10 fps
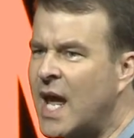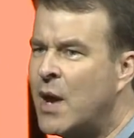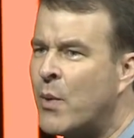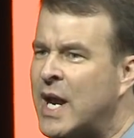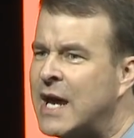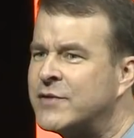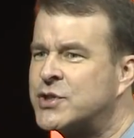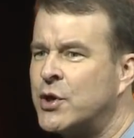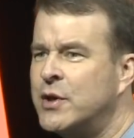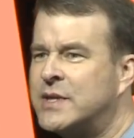And what I have to
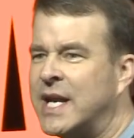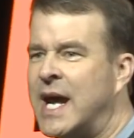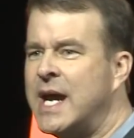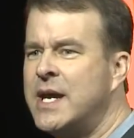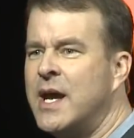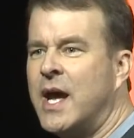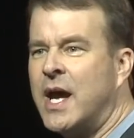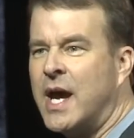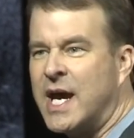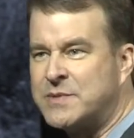show you today
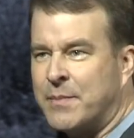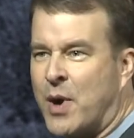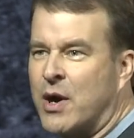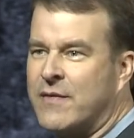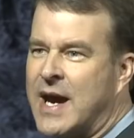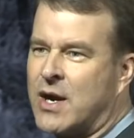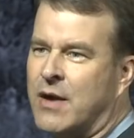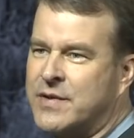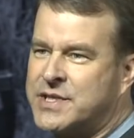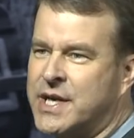has been part of that
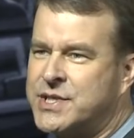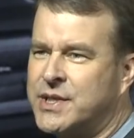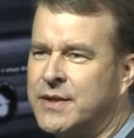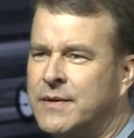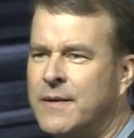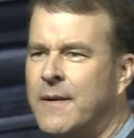conversation.